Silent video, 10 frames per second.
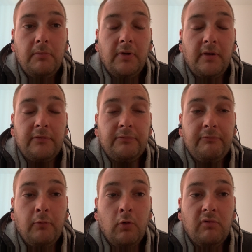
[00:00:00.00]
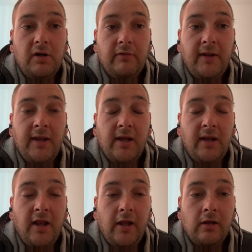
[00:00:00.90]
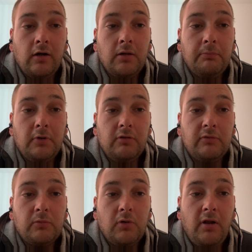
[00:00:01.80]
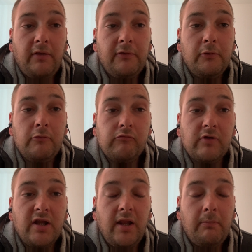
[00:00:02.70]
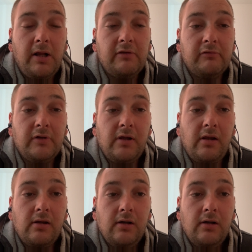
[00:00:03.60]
It's 4 6S LiPo requires 2 3S batteries,